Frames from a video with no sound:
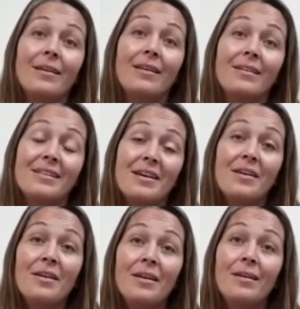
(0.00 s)
And
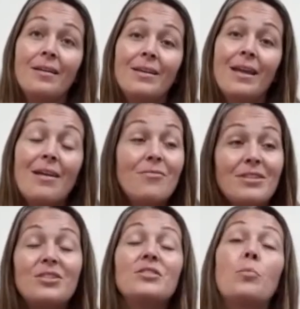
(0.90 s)
there's
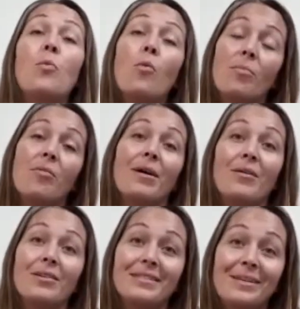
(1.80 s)
just a warmth about
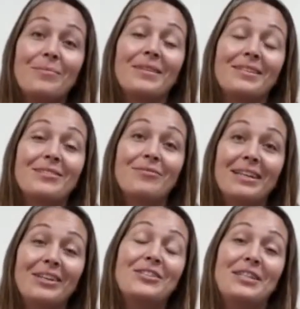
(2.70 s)
our team. It's a
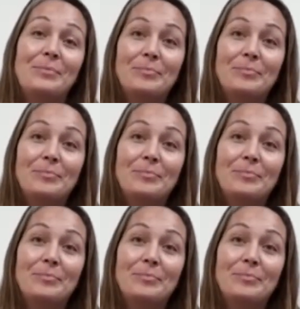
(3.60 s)
really good team.